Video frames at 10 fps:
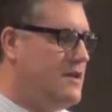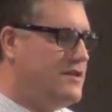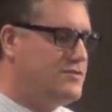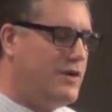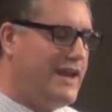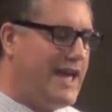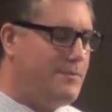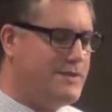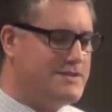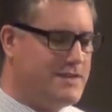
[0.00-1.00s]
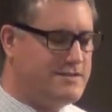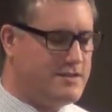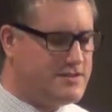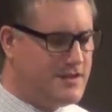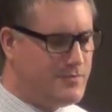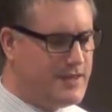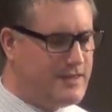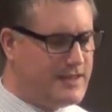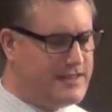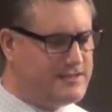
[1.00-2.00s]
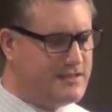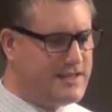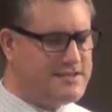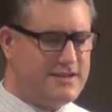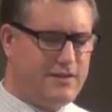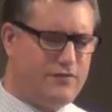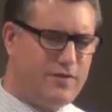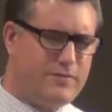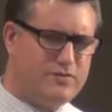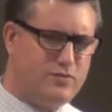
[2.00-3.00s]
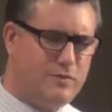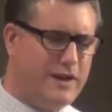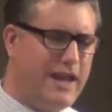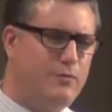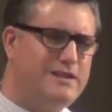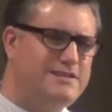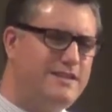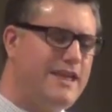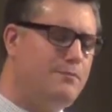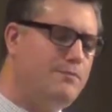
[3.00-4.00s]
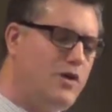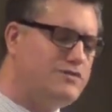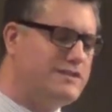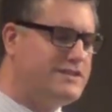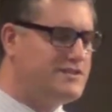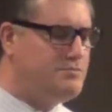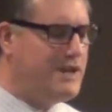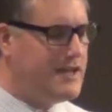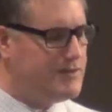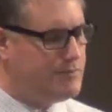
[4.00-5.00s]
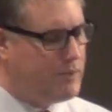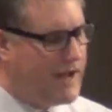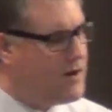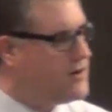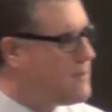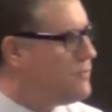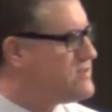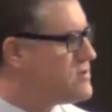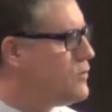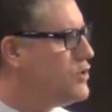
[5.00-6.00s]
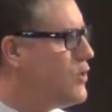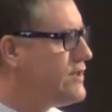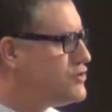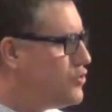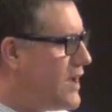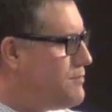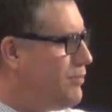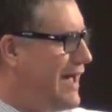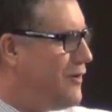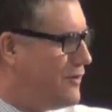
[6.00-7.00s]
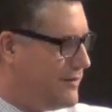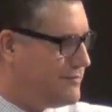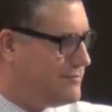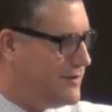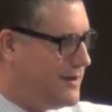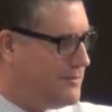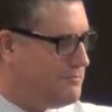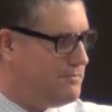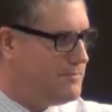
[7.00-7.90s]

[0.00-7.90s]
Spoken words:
So what happens is there's something that is soliciting from this woman. And we see that Moses is being paired up with someone who has great power, right?